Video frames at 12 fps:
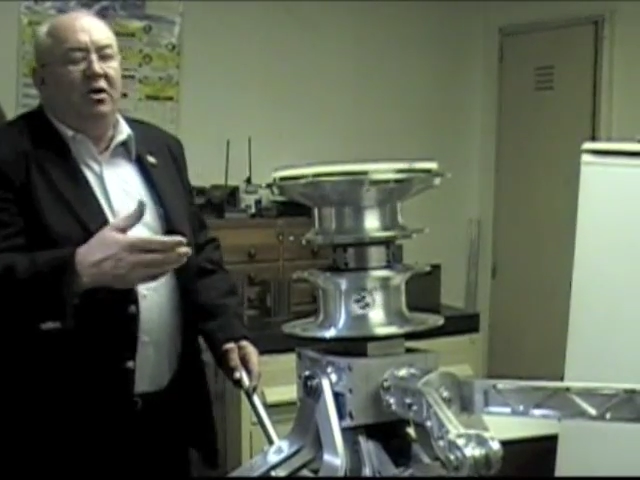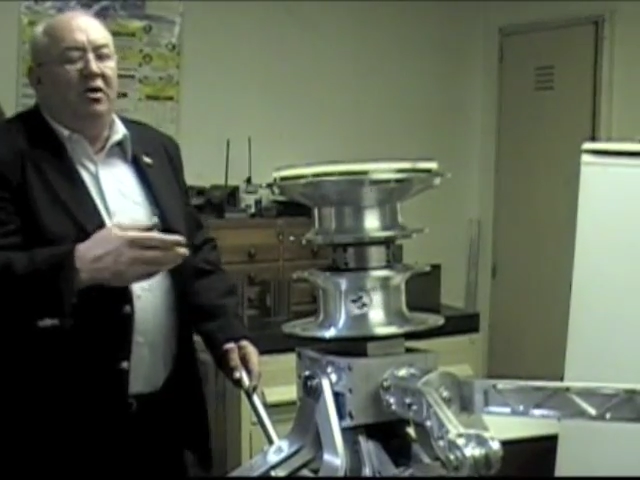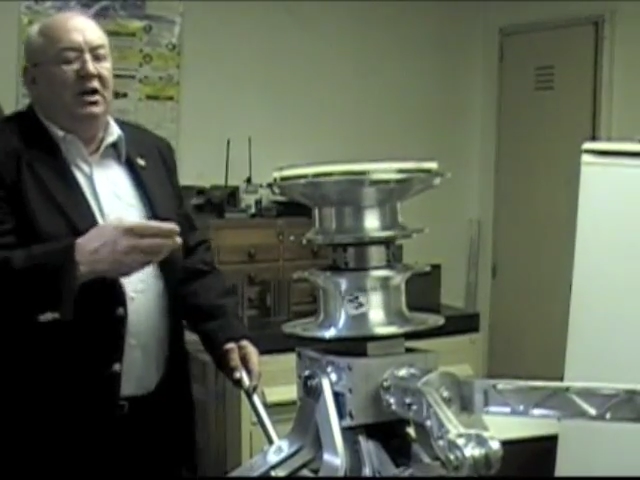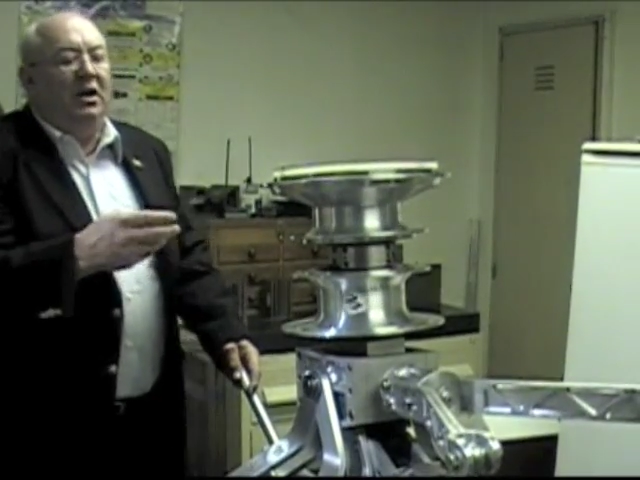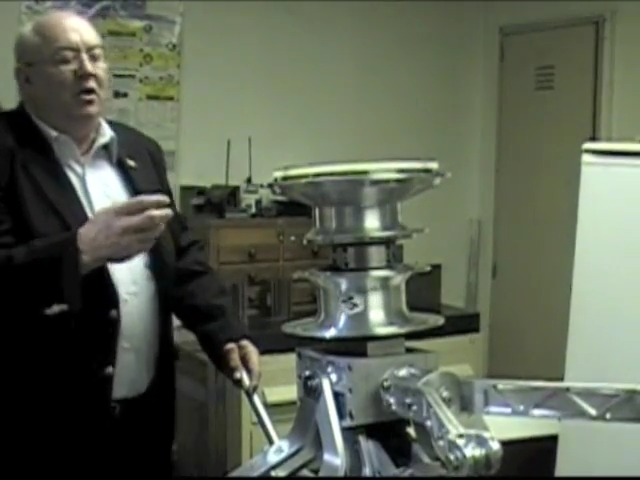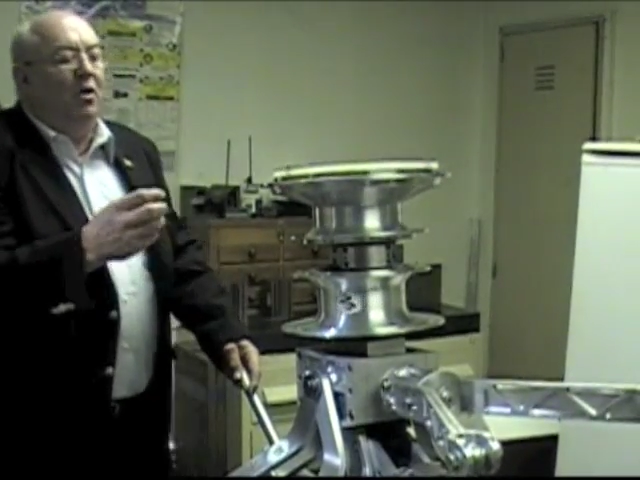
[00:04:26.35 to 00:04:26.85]
you're
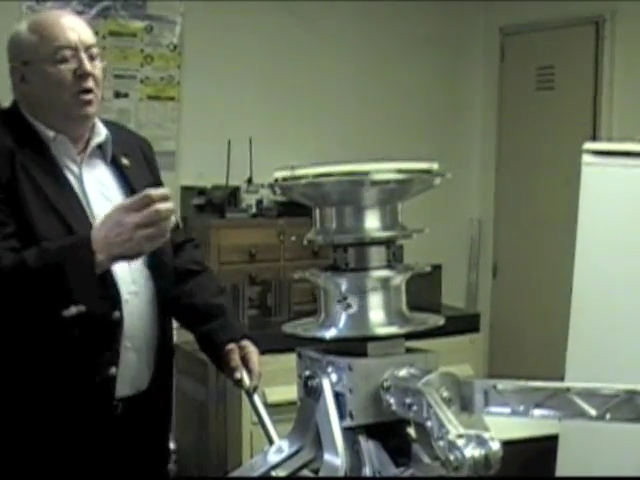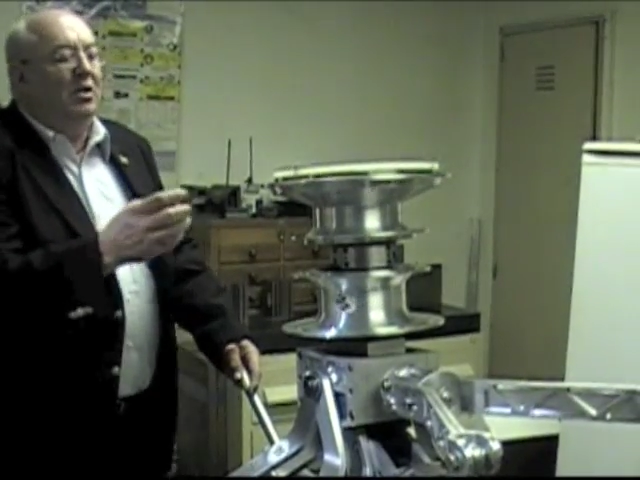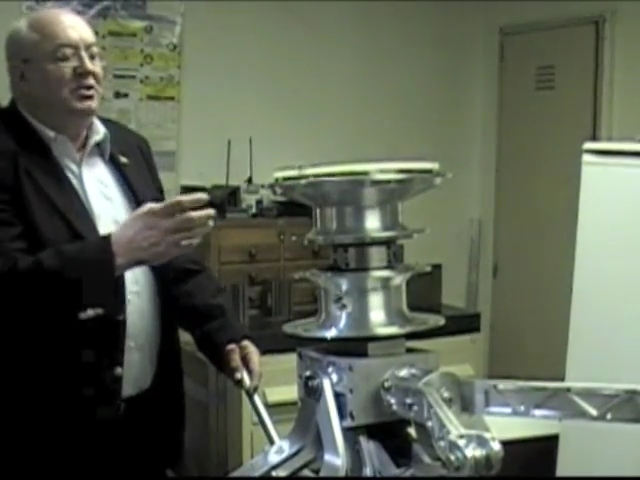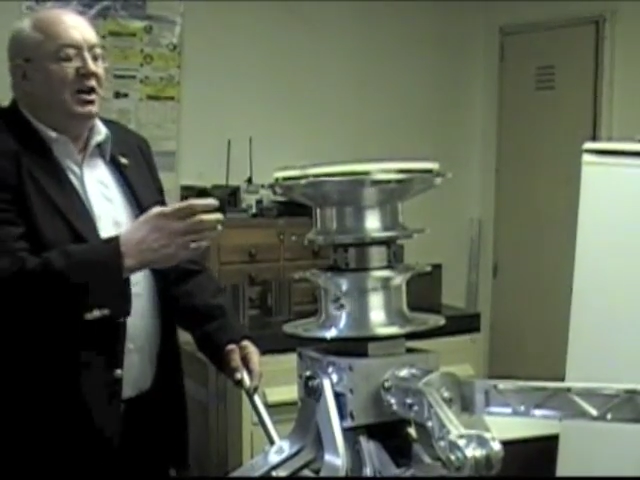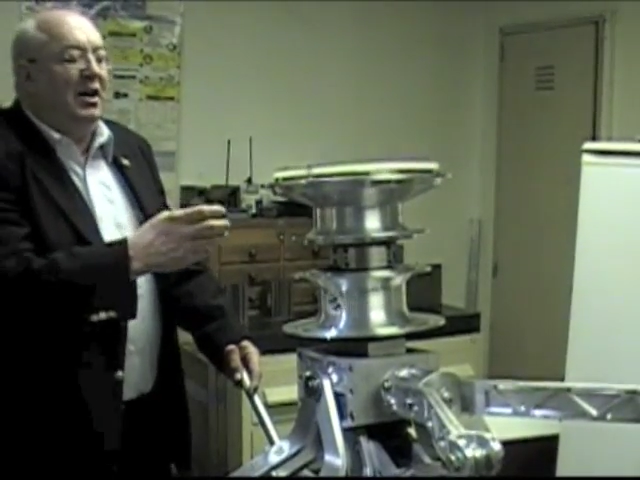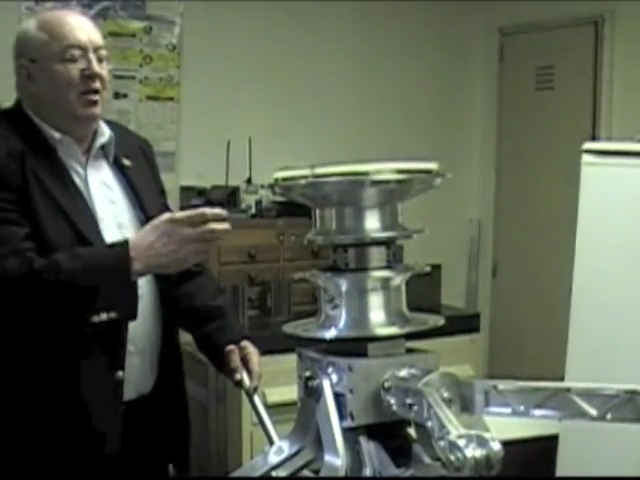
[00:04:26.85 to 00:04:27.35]
in the
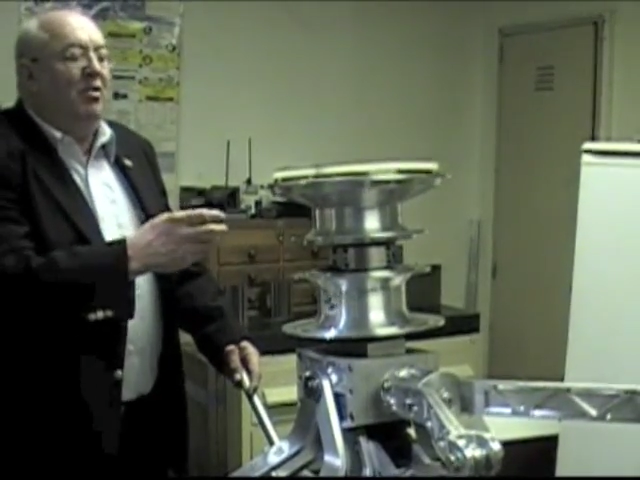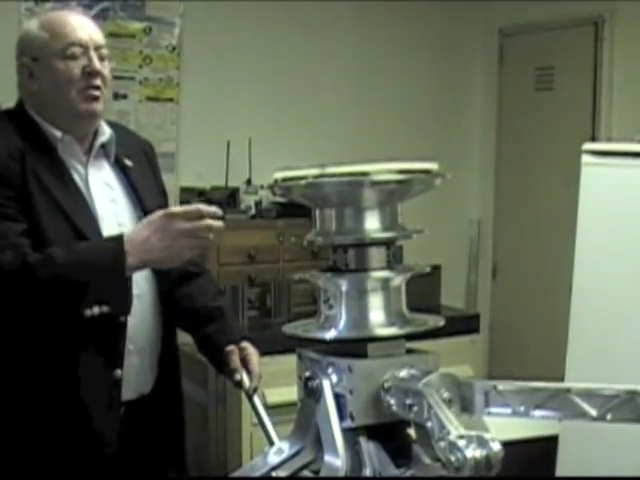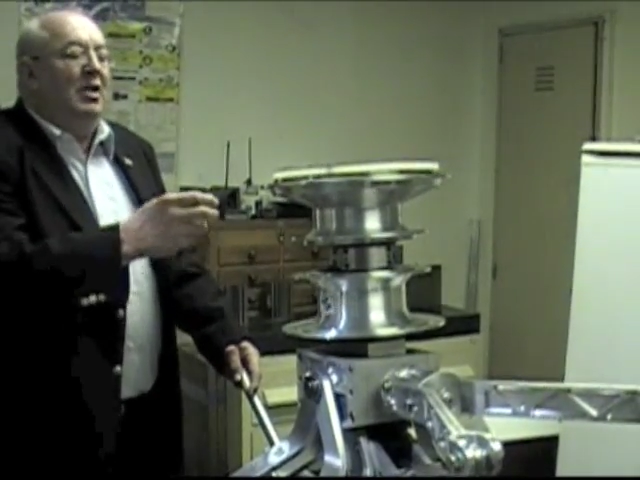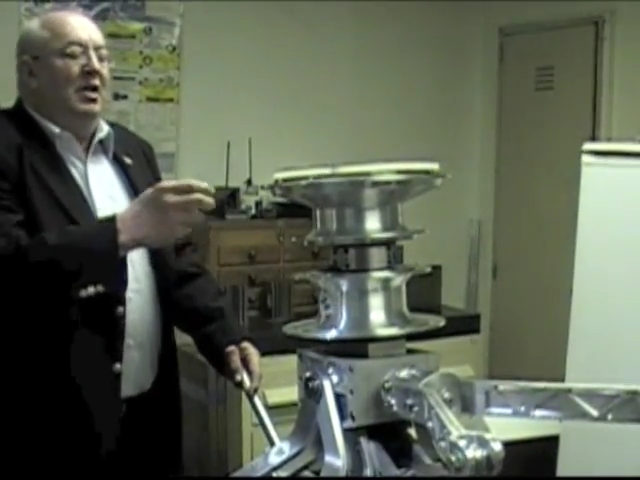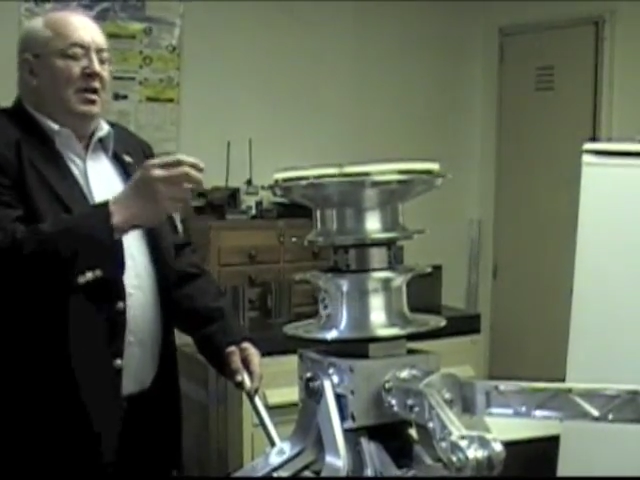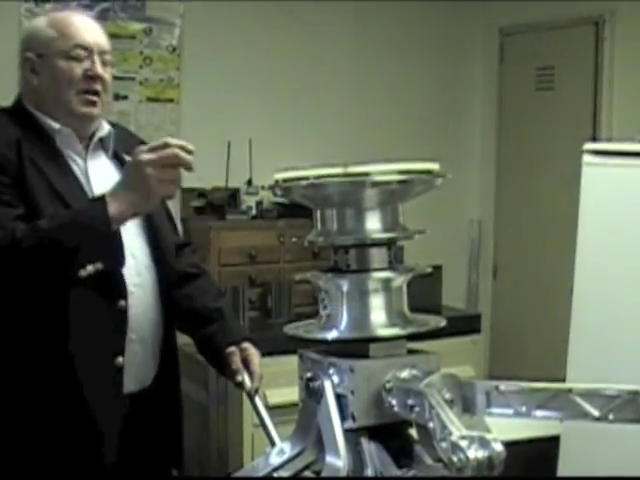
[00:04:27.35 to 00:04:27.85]
horizontal
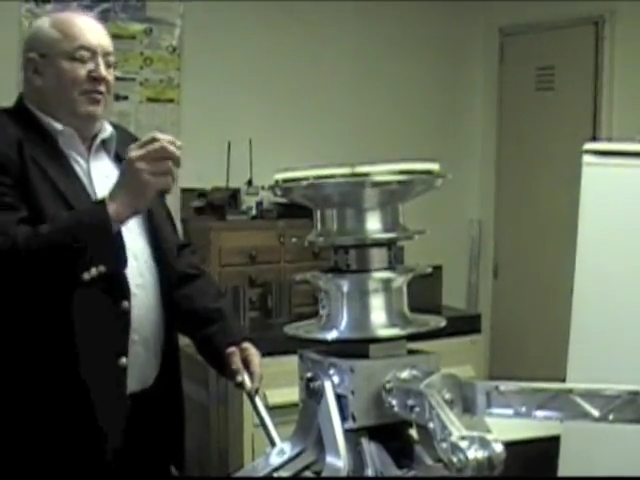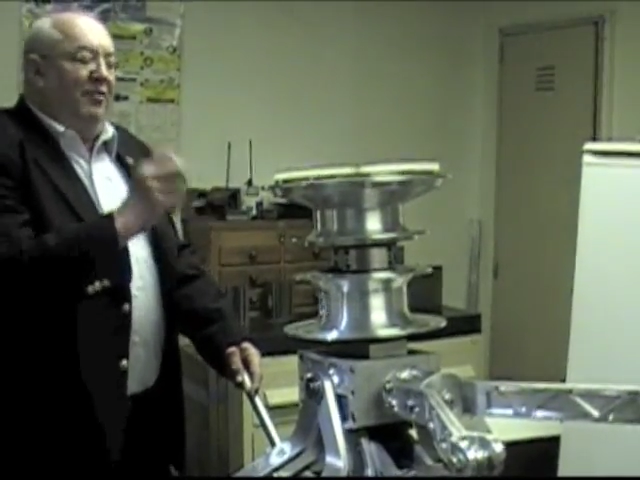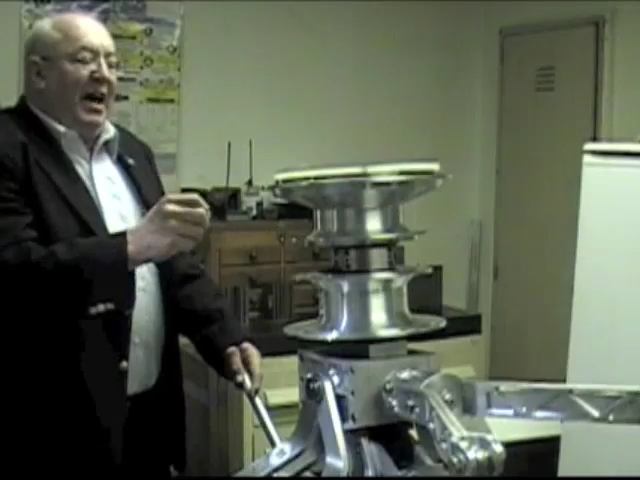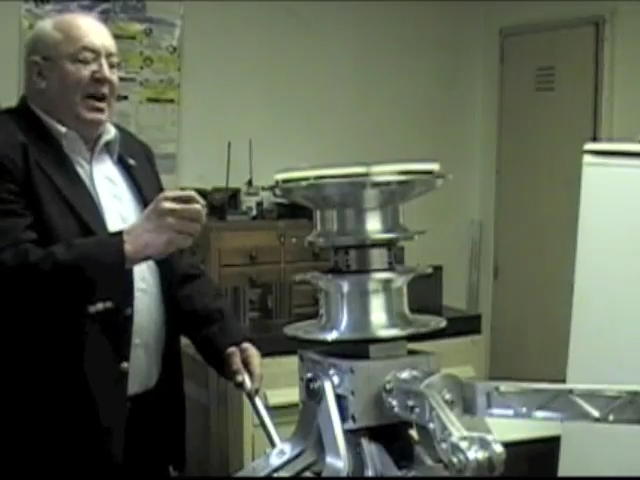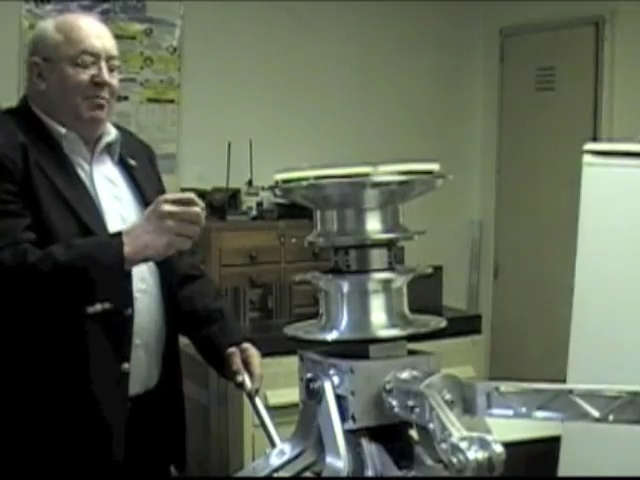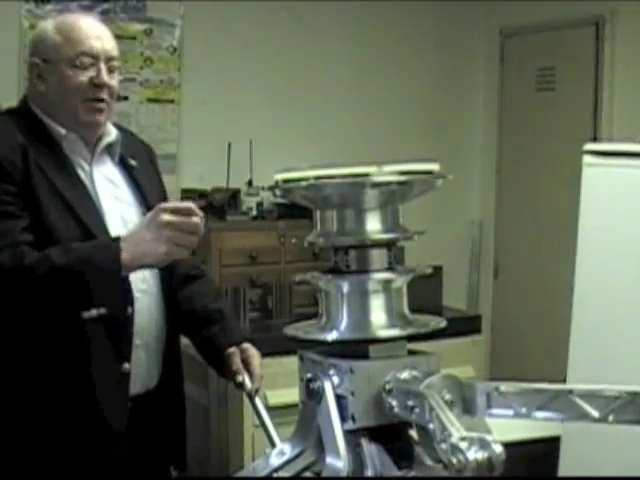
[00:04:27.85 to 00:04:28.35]

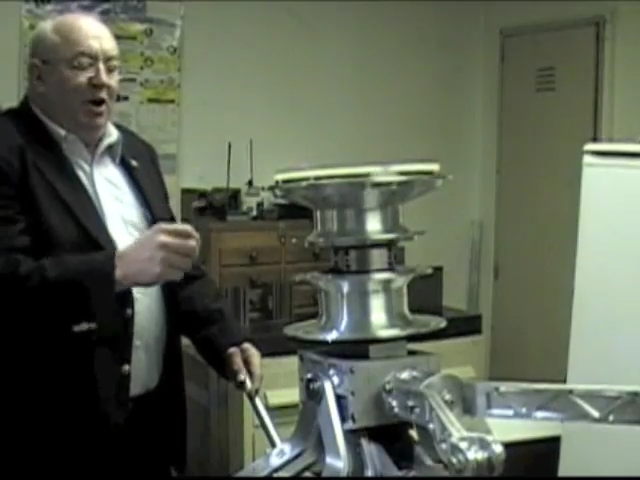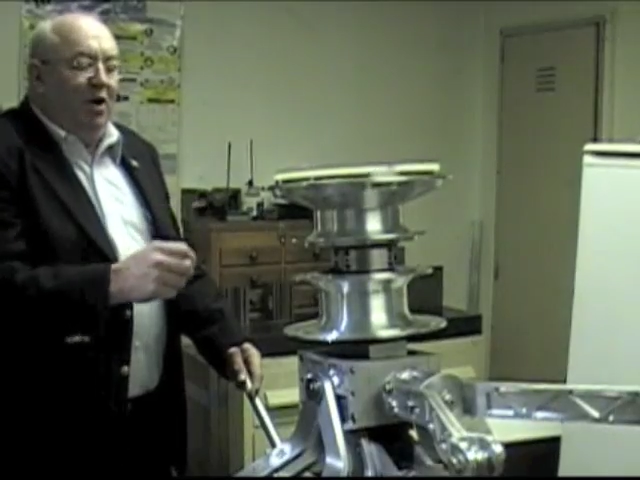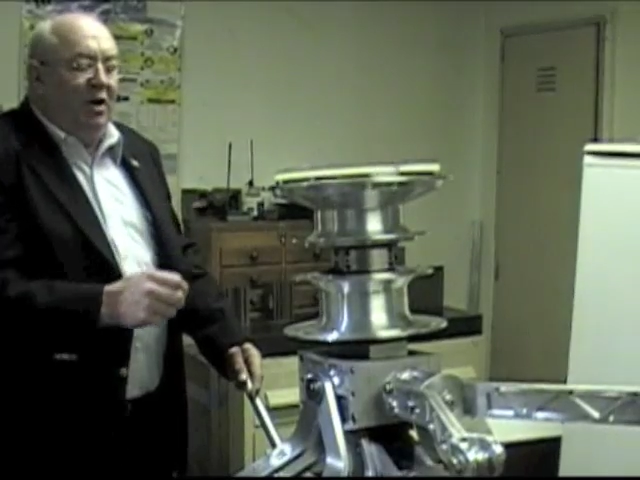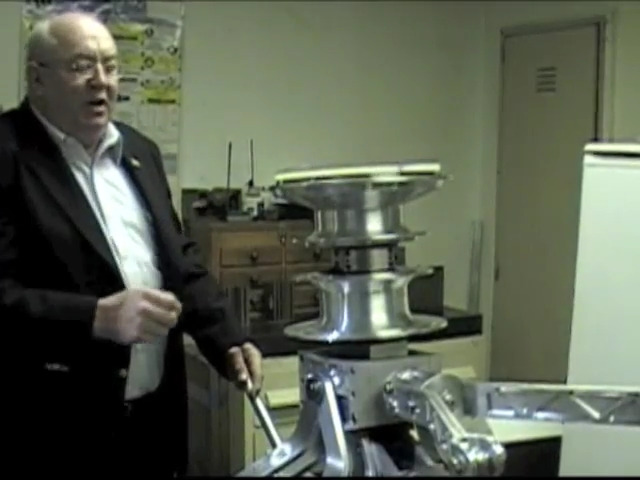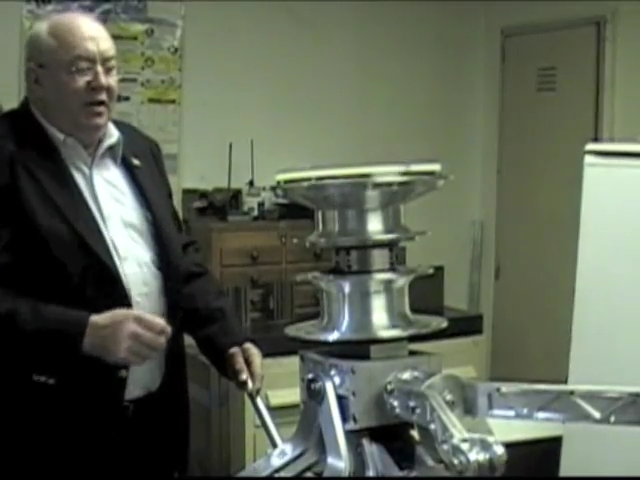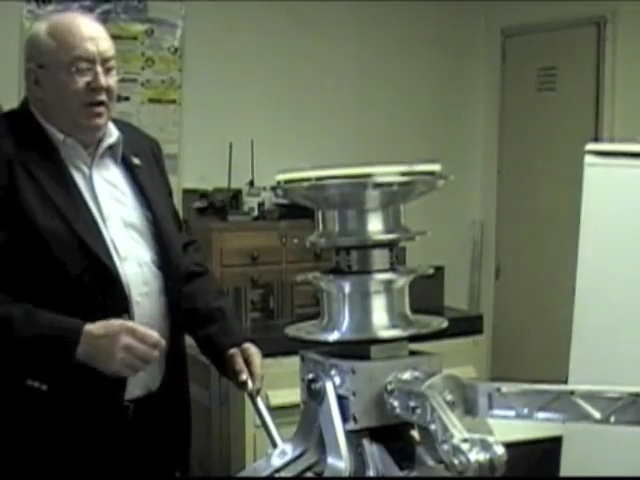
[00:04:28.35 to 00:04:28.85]
flight mode,